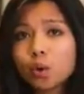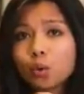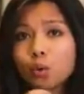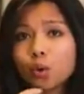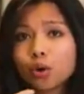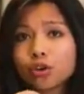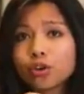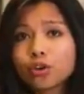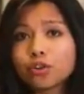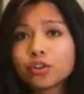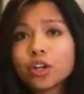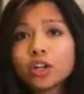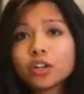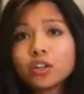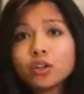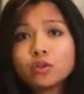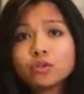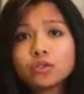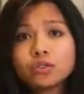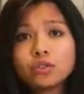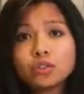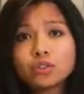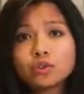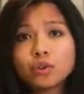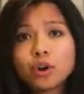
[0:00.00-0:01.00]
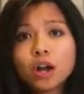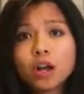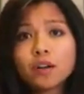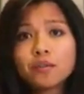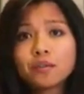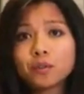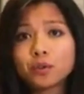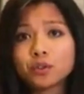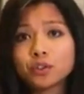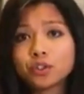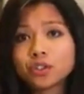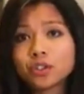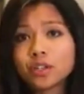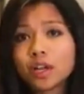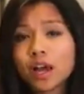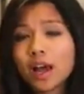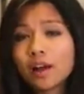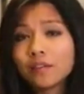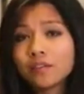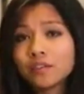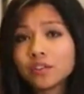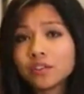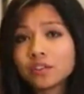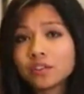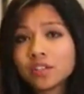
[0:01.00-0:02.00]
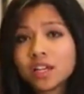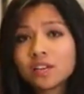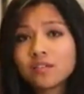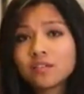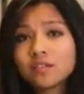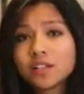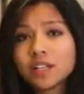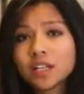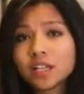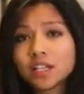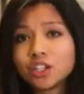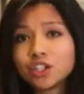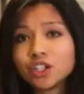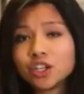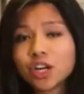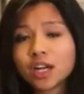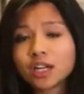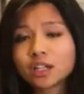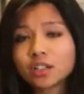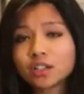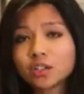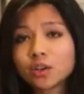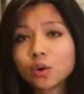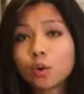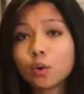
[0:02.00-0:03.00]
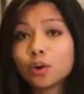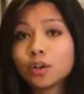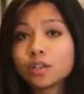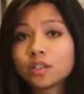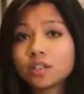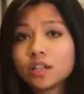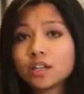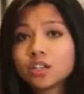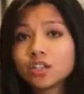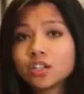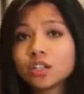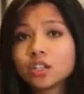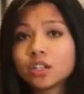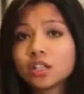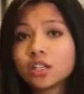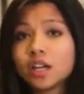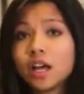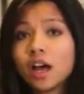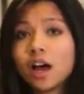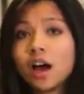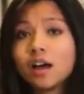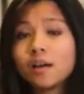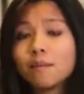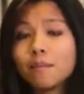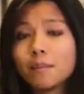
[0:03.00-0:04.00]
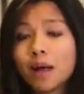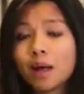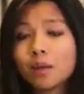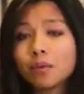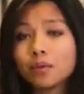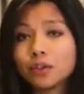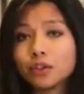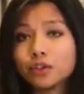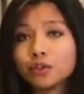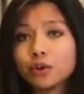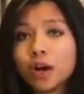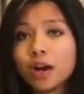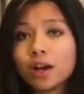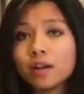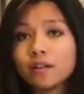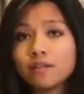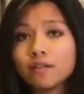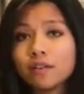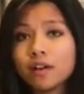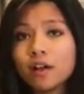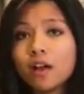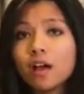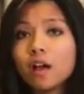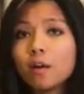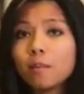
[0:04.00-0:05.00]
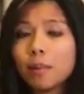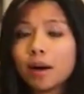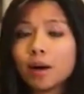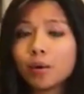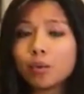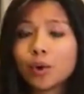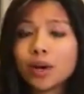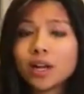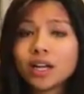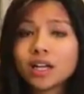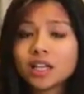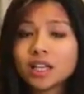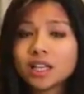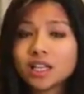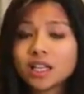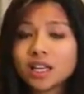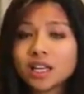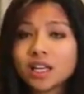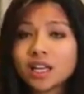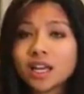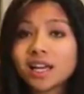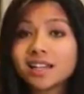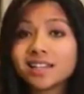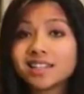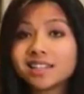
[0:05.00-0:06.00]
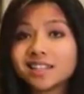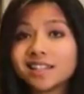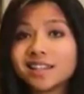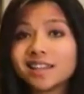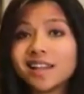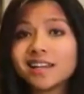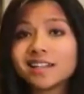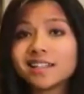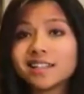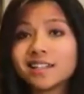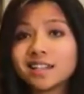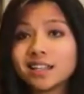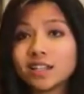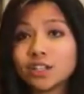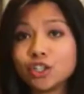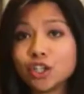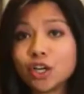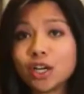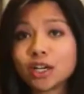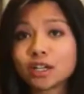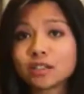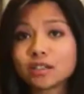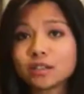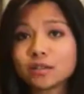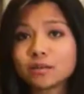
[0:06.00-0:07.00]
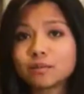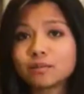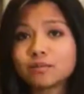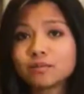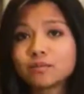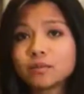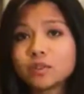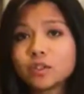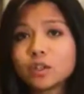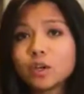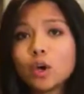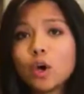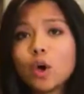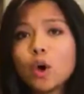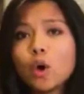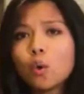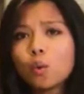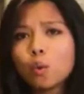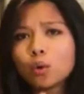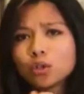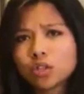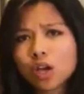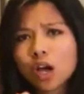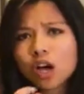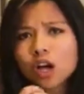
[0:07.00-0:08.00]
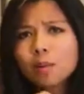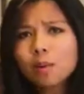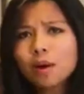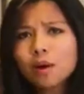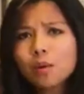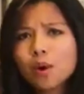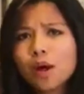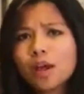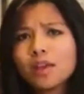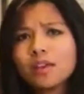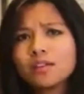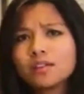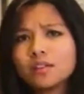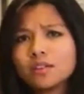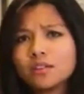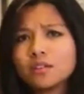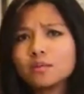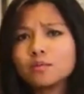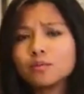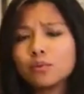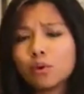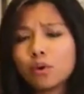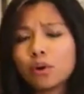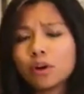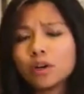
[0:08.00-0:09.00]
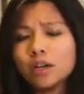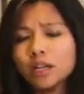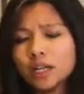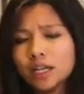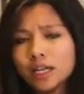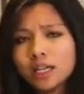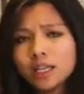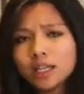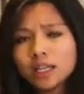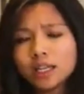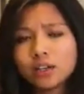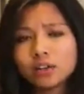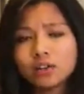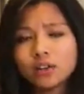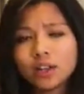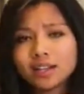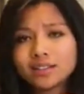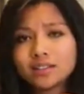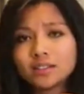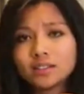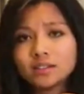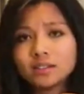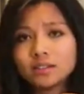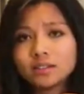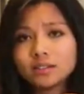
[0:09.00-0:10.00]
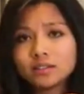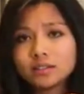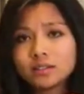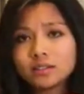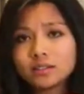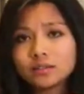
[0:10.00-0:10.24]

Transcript: When you're done using the drive, you'll just have to safely eject, or essentially unmount the drive, by right-clicking and selecting Eject. We'll talk about why this is important in a later lesson.